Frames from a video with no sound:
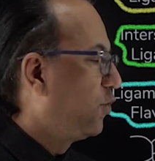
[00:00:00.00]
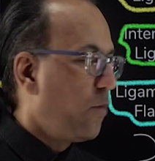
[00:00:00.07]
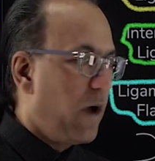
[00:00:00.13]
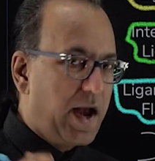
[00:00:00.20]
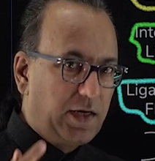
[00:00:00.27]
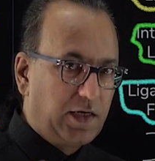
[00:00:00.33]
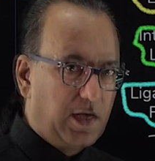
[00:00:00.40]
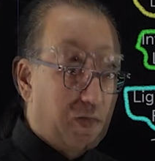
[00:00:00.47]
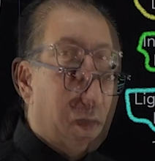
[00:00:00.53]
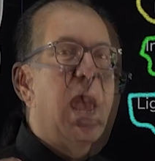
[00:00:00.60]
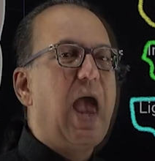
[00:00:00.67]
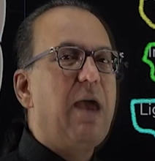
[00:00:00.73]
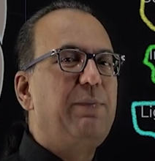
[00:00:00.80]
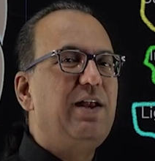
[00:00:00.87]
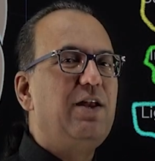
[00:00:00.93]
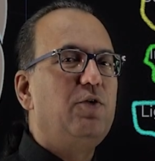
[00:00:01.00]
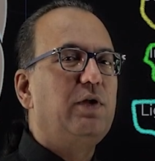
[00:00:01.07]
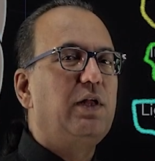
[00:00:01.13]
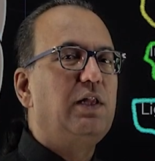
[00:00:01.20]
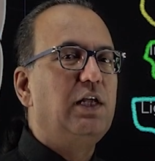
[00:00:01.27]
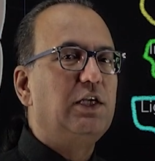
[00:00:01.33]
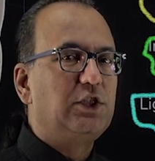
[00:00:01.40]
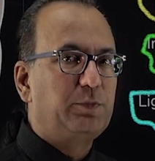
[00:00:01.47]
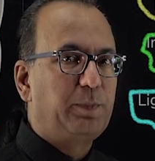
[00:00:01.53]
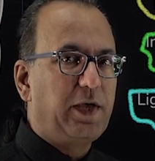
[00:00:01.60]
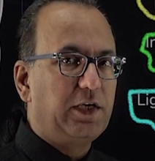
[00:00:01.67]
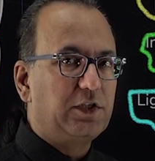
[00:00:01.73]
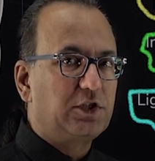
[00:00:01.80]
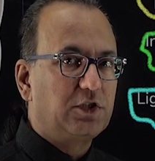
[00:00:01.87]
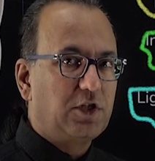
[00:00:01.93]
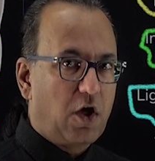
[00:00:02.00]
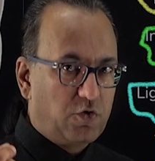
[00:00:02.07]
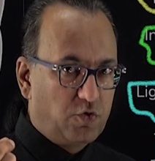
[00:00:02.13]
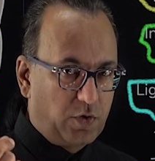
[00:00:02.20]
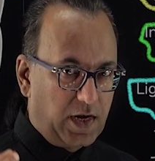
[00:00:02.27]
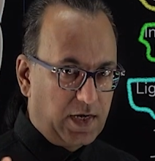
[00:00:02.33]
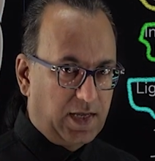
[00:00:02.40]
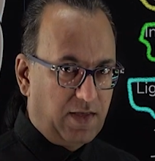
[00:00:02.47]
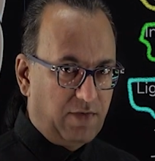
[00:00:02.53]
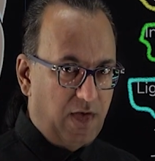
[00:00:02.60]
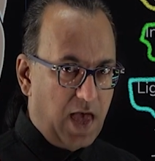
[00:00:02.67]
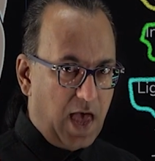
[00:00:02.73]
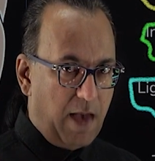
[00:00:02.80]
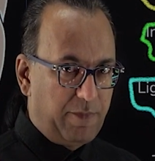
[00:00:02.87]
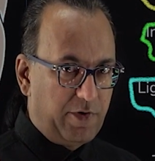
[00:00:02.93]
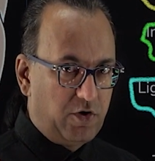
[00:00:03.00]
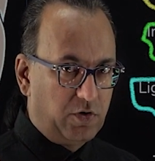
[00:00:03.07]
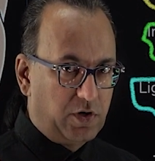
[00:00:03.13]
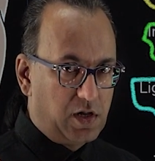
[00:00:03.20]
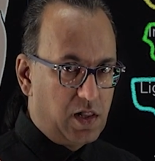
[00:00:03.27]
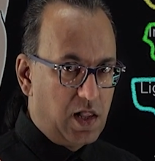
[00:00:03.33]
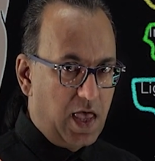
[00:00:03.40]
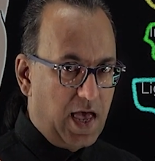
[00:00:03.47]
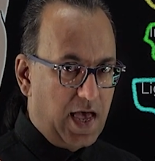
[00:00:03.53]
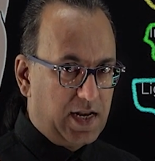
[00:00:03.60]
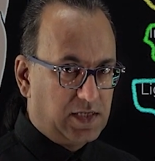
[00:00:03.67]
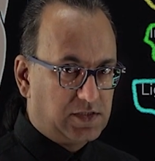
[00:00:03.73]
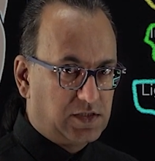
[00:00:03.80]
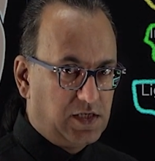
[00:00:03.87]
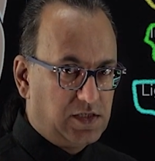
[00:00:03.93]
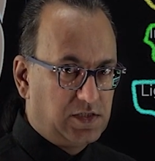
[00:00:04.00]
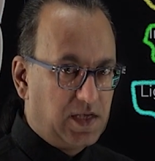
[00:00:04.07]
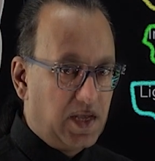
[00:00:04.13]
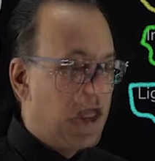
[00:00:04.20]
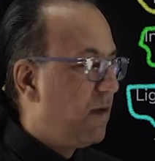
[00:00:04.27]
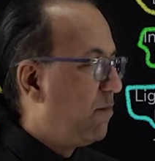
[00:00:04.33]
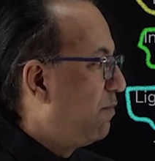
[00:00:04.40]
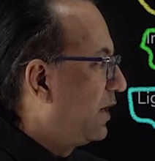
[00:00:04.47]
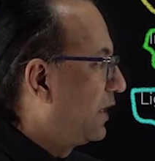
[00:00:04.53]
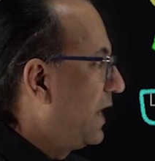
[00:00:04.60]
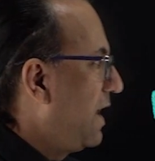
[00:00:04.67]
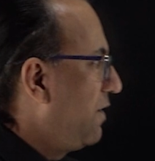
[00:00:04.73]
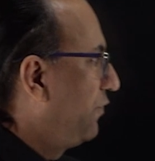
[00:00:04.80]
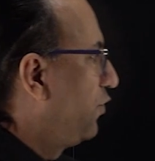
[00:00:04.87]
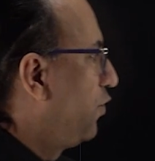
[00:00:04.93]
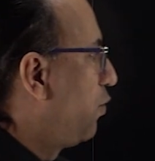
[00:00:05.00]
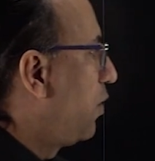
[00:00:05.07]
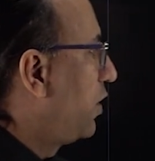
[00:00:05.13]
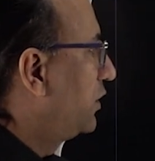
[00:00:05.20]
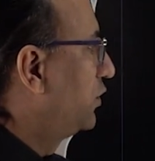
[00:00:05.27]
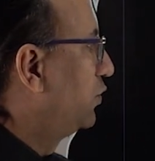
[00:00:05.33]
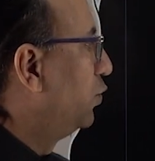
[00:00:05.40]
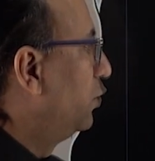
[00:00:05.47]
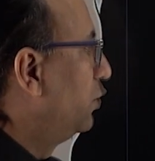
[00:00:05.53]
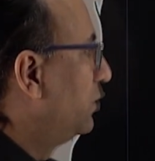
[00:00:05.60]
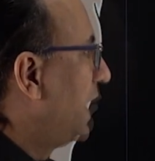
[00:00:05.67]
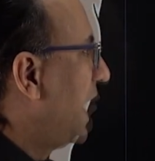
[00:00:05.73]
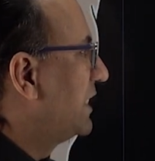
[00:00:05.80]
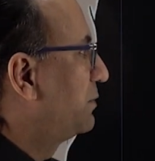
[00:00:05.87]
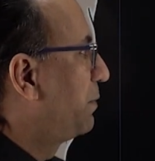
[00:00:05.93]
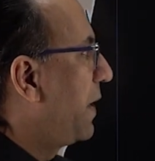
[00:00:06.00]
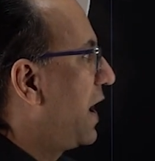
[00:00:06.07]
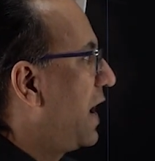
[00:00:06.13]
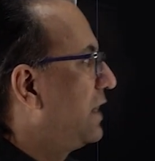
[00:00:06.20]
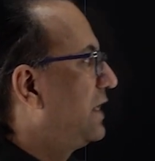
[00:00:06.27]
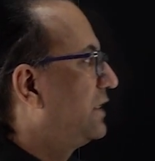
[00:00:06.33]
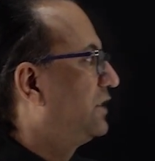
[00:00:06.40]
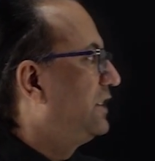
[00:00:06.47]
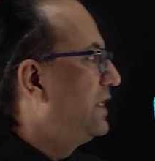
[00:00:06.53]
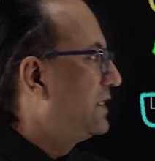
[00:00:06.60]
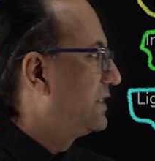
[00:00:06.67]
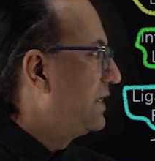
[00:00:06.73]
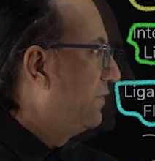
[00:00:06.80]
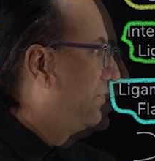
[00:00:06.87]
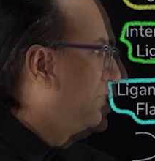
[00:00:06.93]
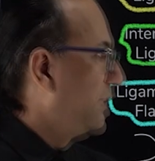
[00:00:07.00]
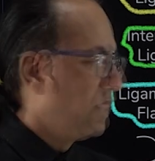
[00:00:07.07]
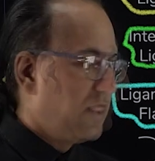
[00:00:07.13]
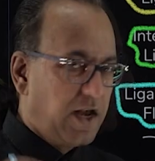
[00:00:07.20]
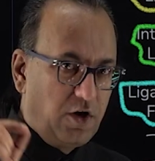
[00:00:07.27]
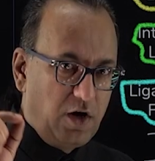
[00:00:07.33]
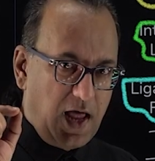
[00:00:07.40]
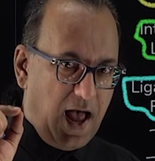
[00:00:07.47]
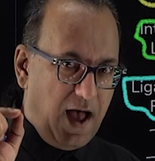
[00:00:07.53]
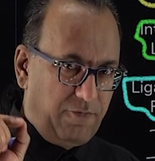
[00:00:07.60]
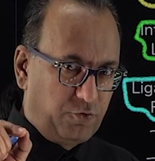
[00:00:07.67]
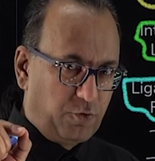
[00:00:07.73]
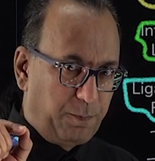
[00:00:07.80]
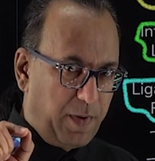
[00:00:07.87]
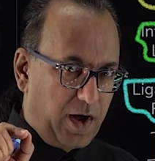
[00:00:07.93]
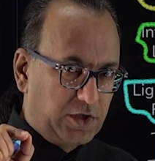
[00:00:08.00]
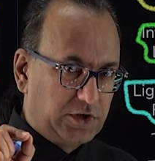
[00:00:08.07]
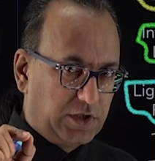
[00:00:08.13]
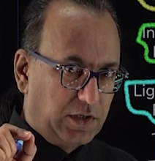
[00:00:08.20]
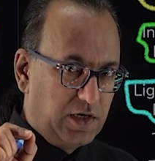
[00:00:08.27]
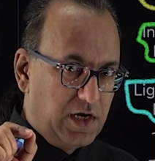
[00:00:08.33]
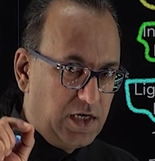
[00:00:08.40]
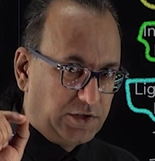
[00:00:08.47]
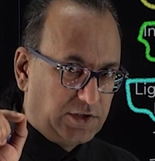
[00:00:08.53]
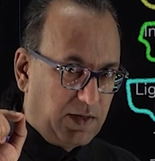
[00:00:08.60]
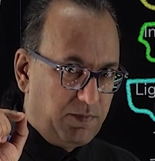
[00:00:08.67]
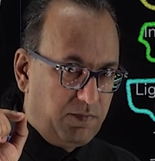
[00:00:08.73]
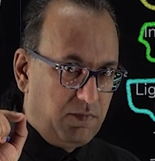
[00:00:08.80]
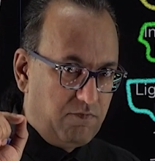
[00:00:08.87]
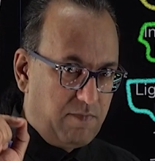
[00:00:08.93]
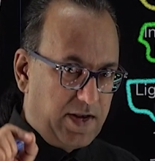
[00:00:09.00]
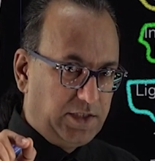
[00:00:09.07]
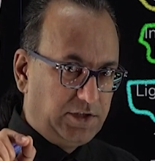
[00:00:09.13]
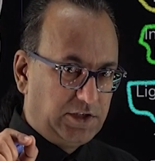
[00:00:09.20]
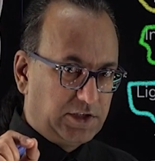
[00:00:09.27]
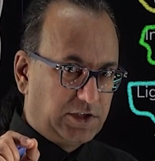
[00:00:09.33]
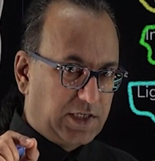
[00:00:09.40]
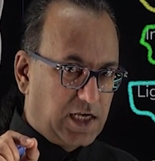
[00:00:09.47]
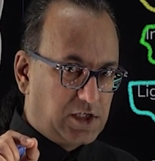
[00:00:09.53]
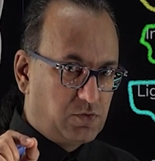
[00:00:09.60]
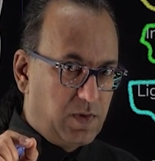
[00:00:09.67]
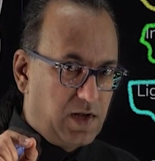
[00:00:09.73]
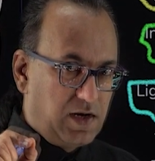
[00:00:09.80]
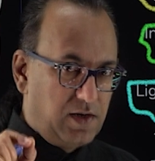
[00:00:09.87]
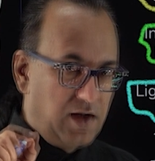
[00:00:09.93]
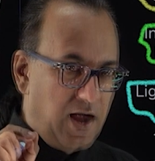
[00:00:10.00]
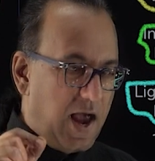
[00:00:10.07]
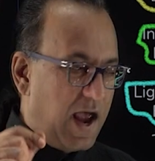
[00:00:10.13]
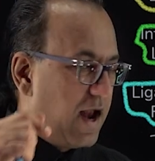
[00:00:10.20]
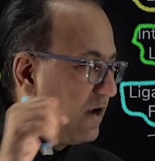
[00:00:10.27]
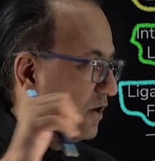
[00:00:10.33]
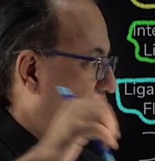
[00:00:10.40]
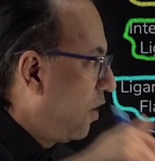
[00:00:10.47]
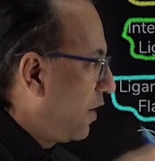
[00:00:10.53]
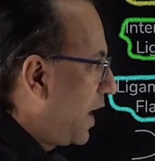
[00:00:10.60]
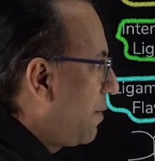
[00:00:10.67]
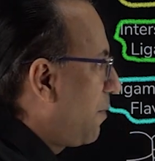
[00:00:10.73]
to enter epidural space. Now you can give epidural anesthesia. But if you want to aspirate the CSF, then you'll have to puncture some meninges as well. And talking